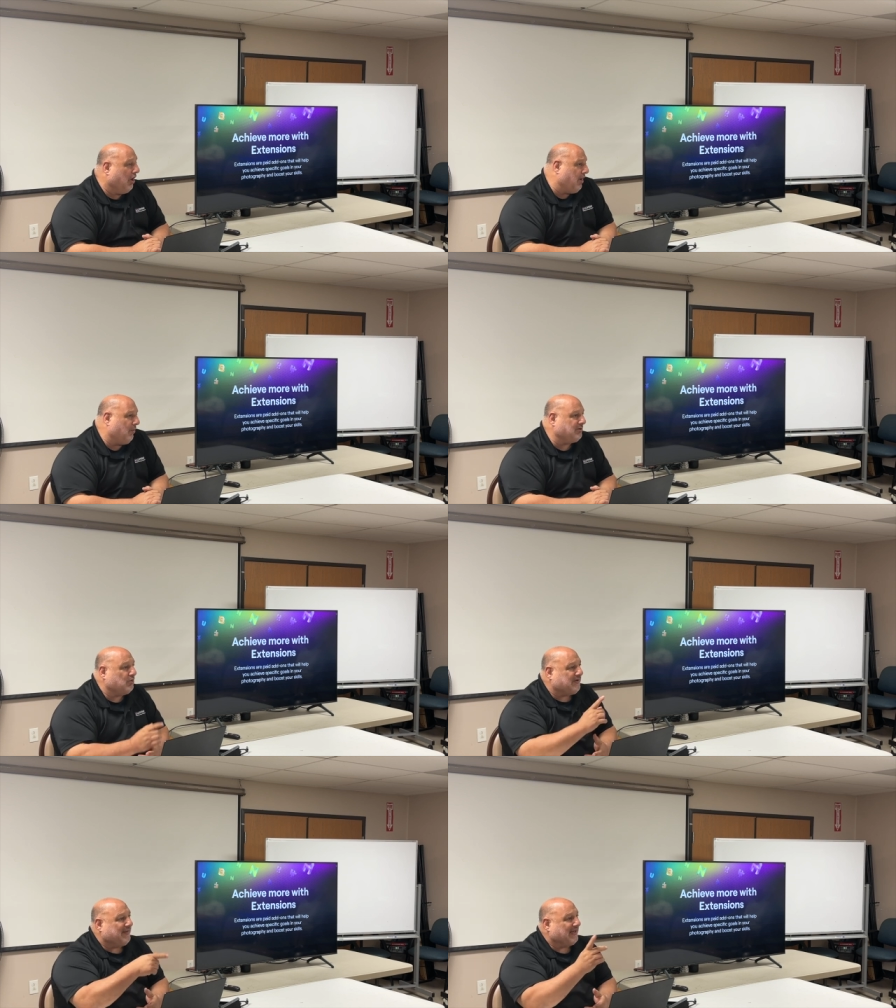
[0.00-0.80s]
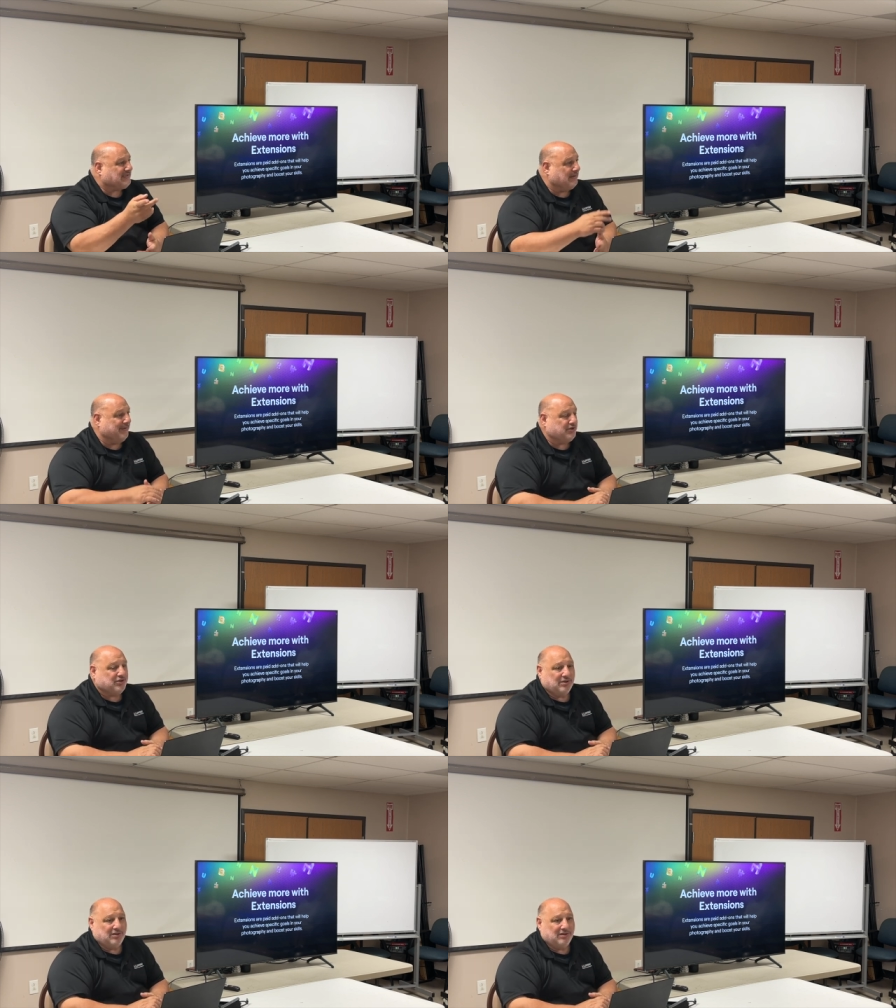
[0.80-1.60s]
All right, we'll do it to the next image.
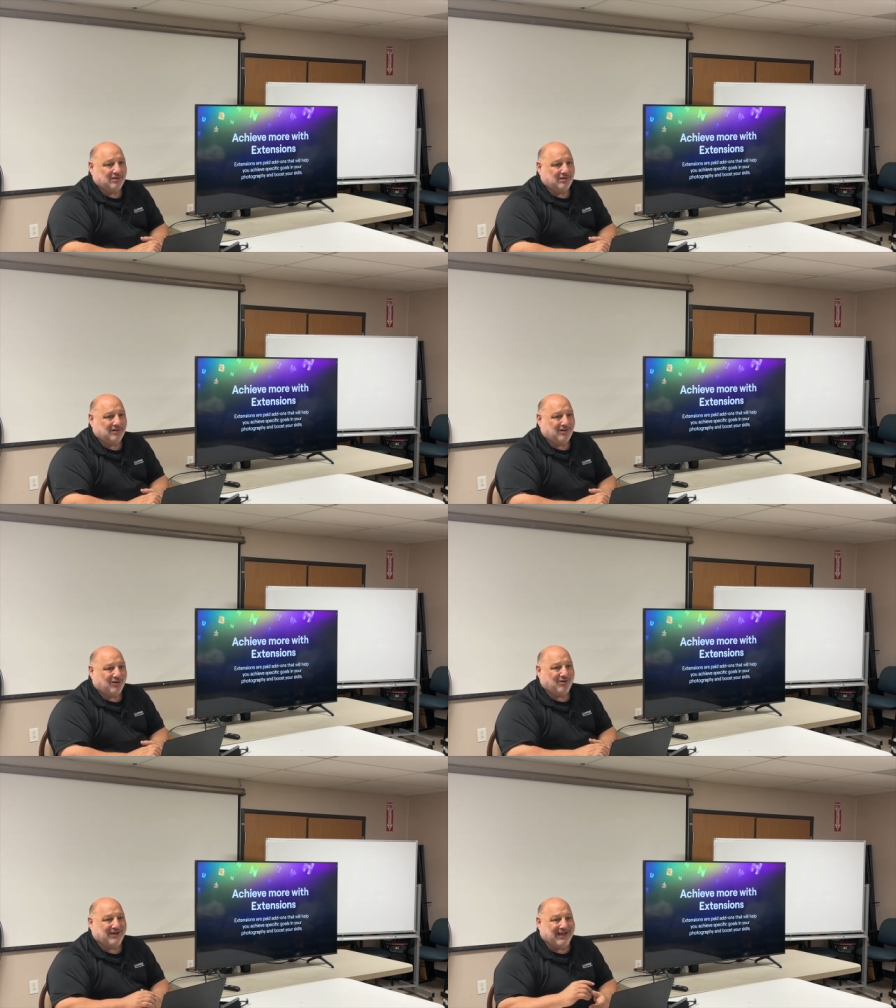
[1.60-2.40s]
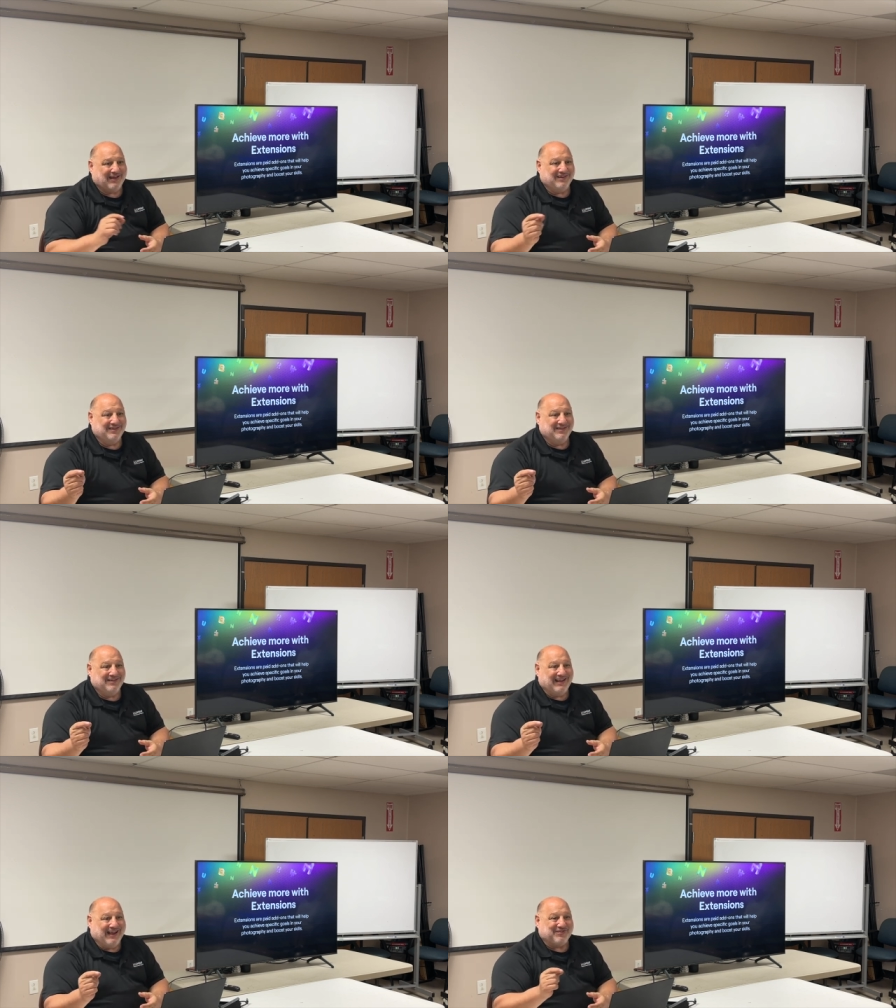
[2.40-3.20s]
Oh, yeah.
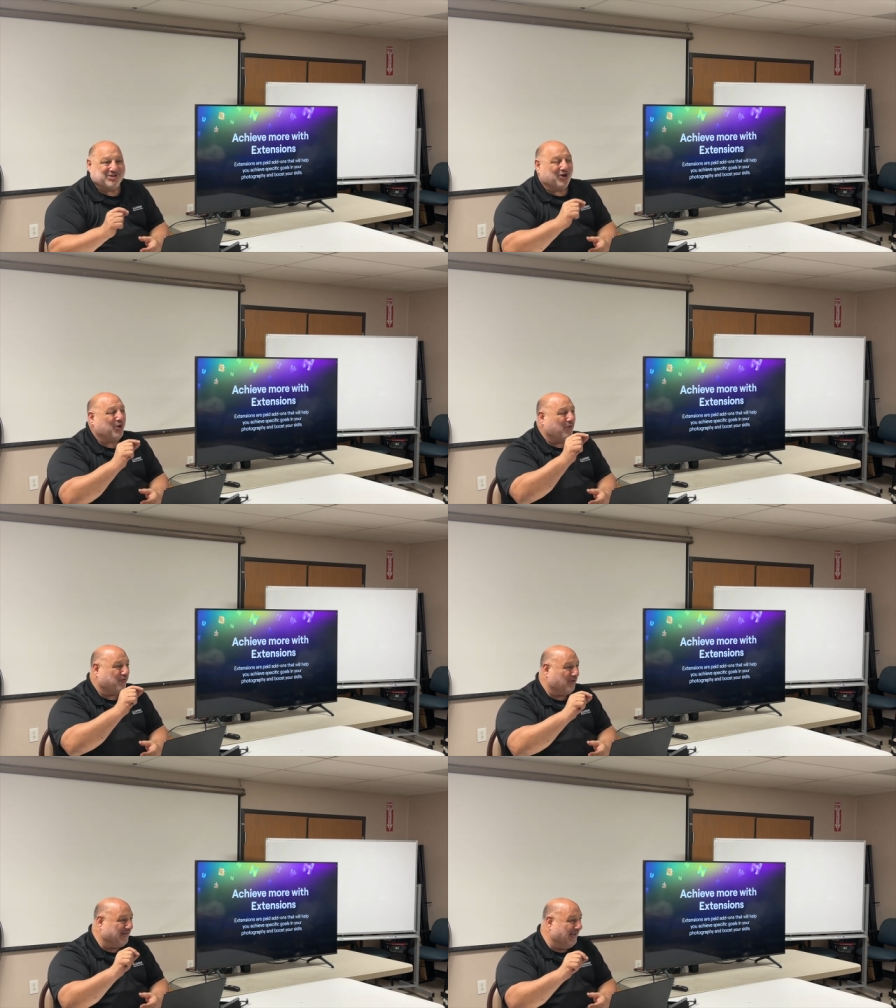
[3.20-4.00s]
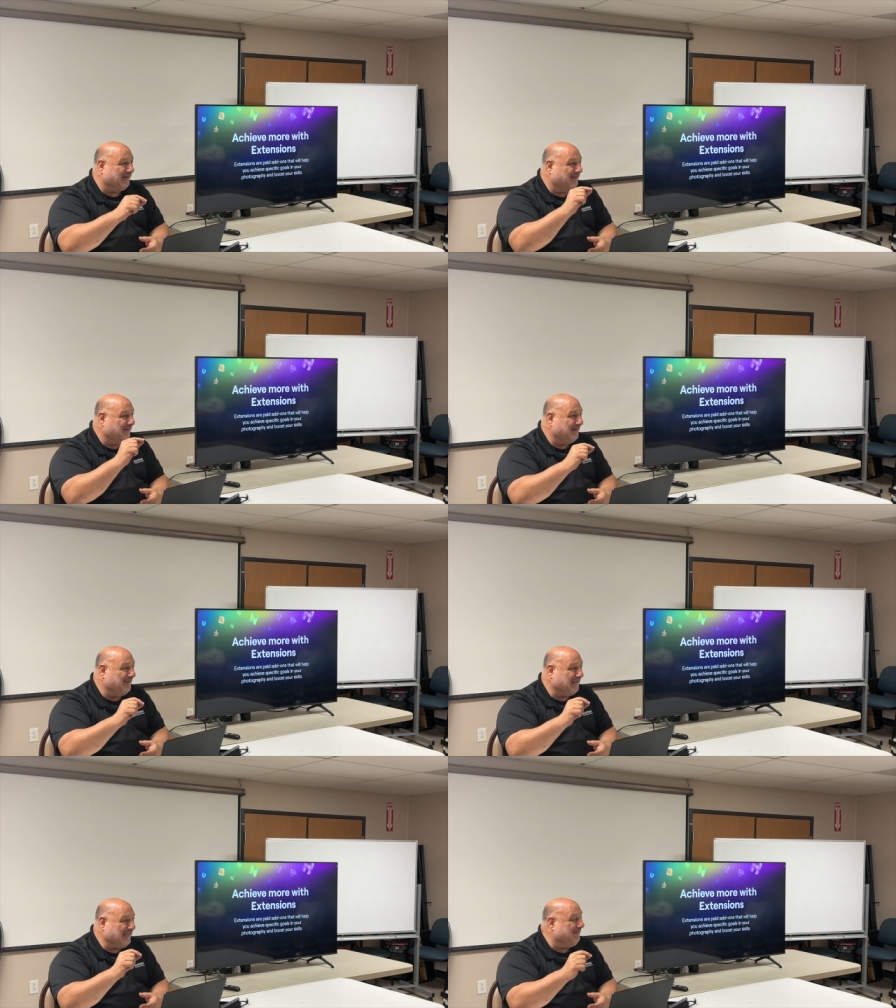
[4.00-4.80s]
I have to start all over again.
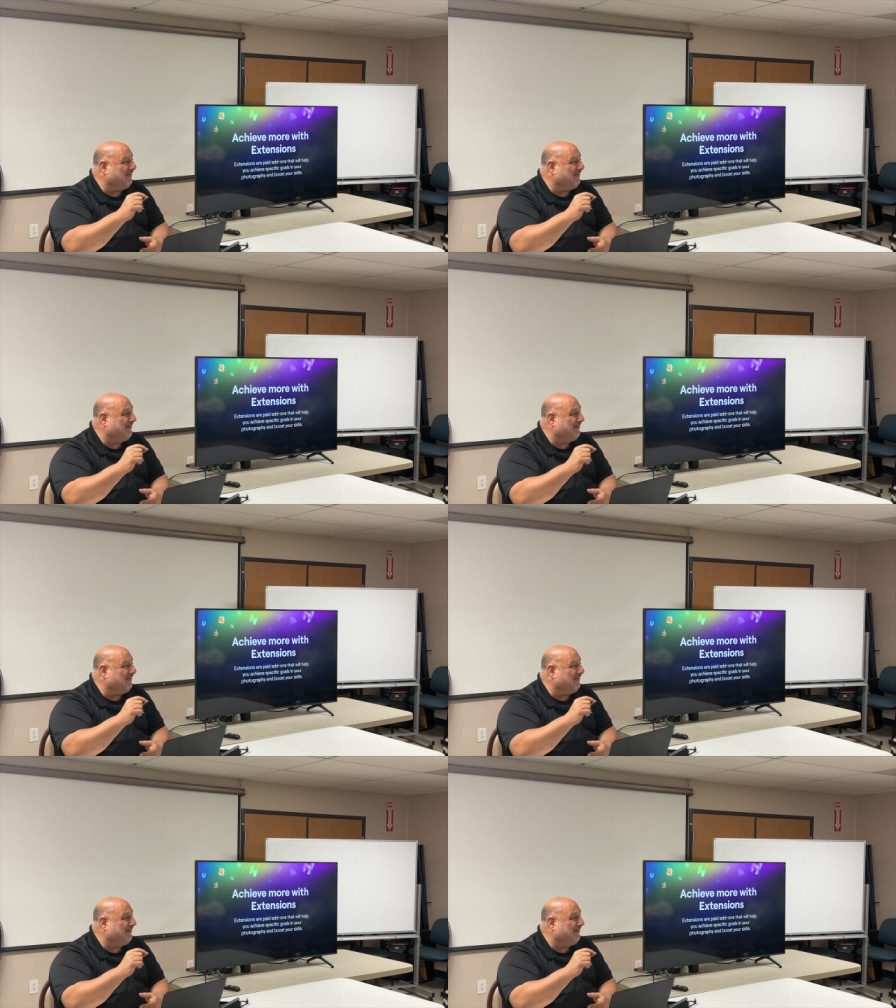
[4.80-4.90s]
Even